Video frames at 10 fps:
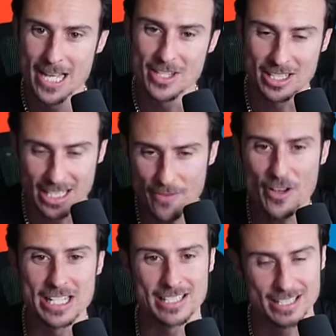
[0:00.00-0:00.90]
this
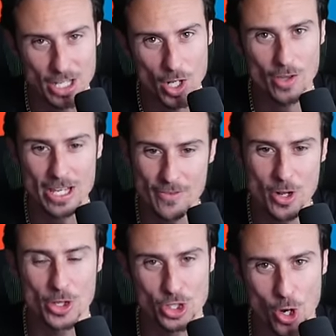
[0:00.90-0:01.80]
defense still, even
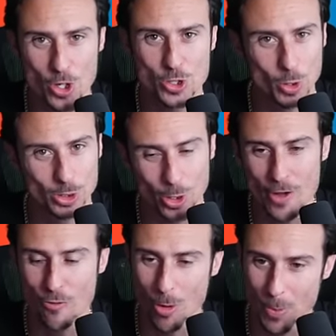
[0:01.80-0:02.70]
though the Chargers scored
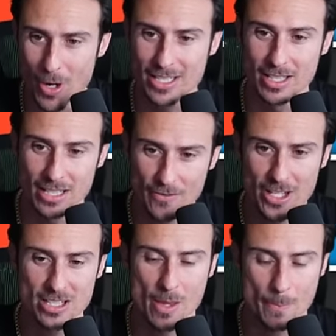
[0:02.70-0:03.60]
34 points, the
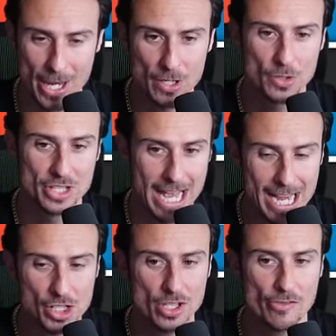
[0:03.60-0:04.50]
defense of the Bengals
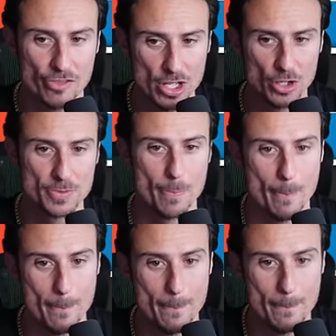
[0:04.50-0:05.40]
actually feels
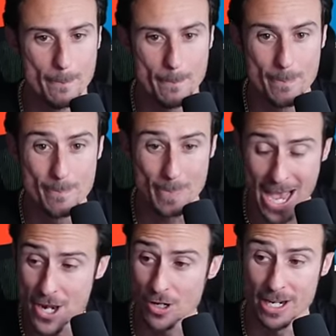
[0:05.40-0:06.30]

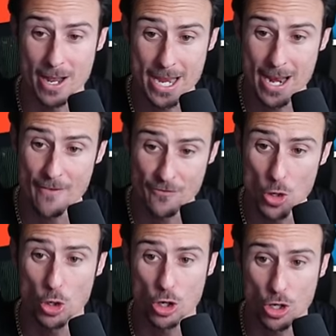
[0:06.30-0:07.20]
better, and, and I
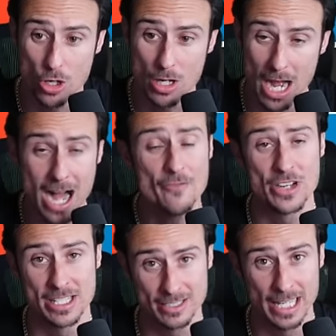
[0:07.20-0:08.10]
feel
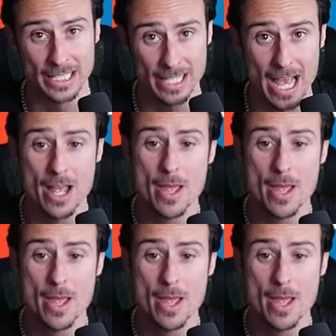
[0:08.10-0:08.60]
confidence saying that